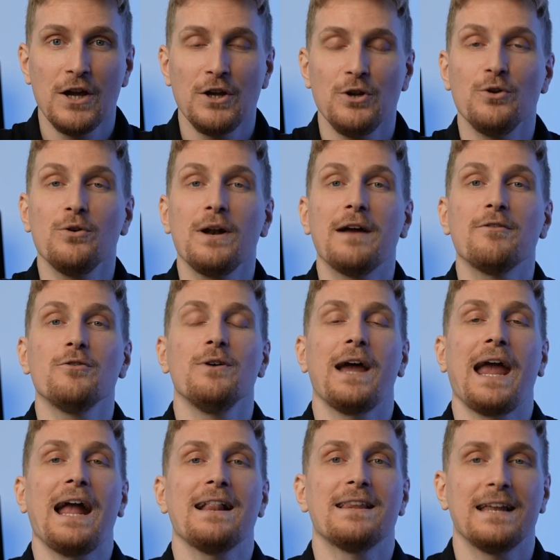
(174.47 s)
You don't have to
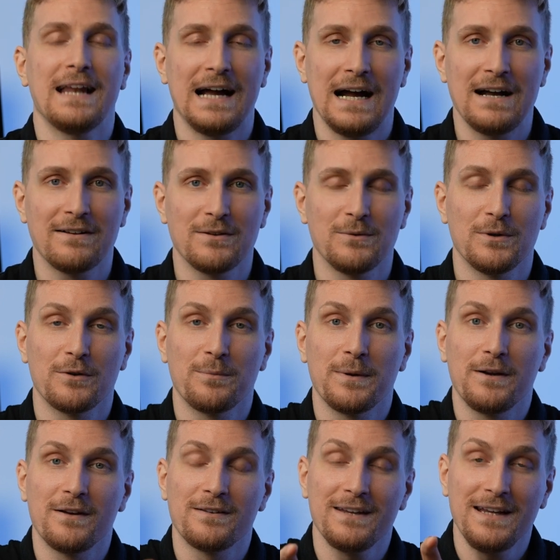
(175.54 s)
add that afterward
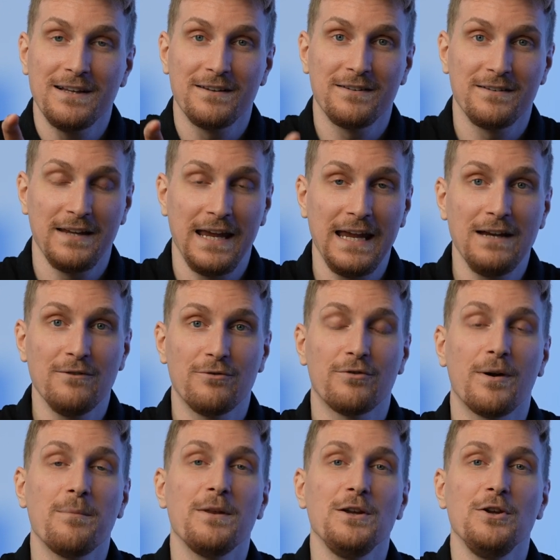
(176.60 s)
because it's taken
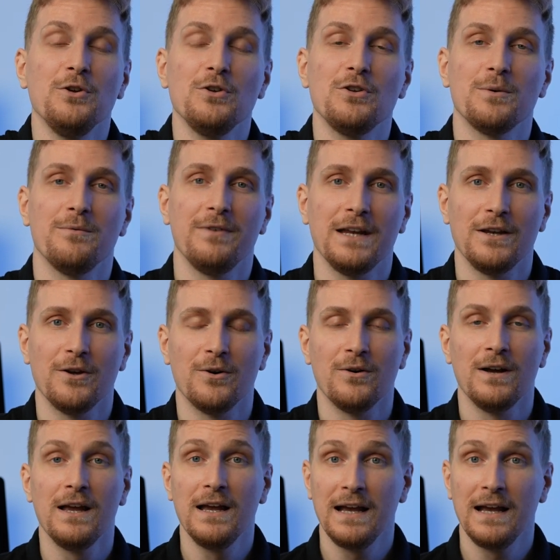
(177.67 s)
from the YouTube video.